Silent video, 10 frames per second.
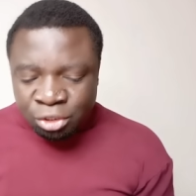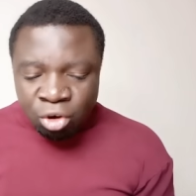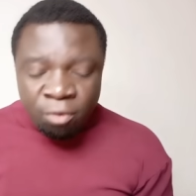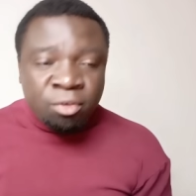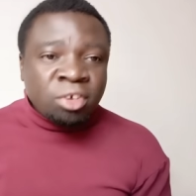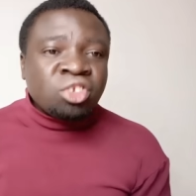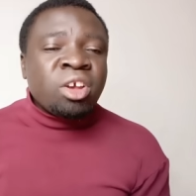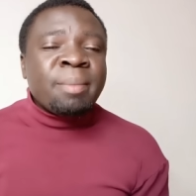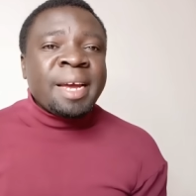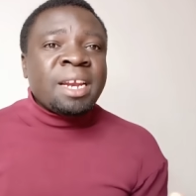Of course,
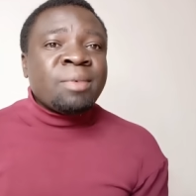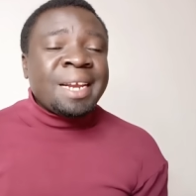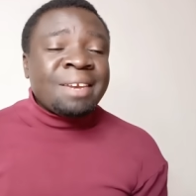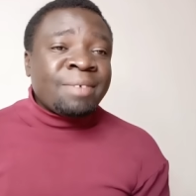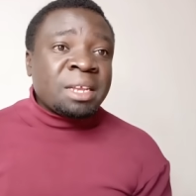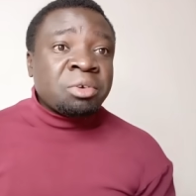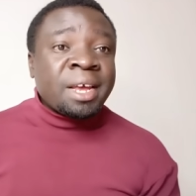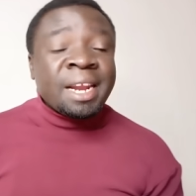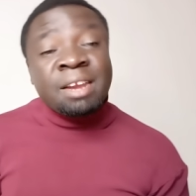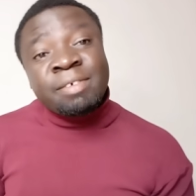Joe Biden went further to
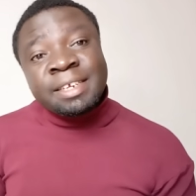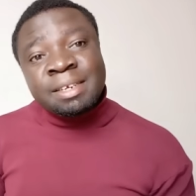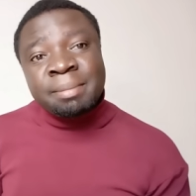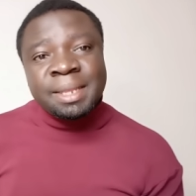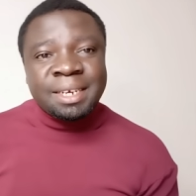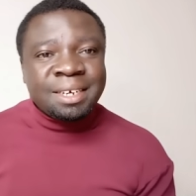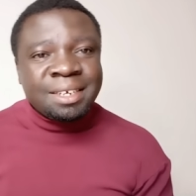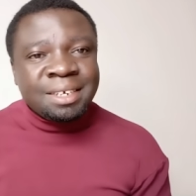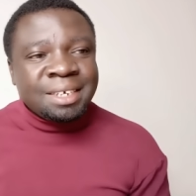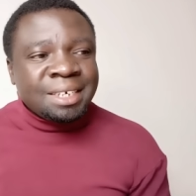clarify
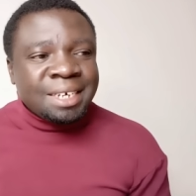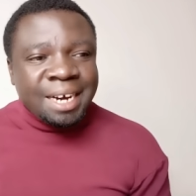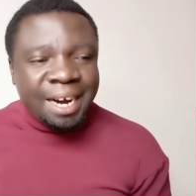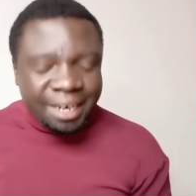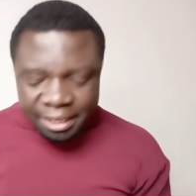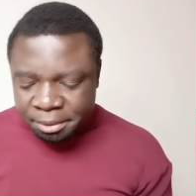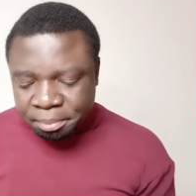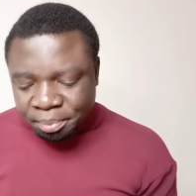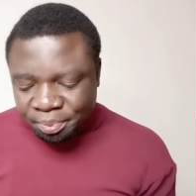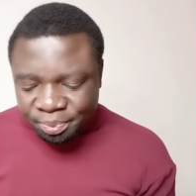something, and uh,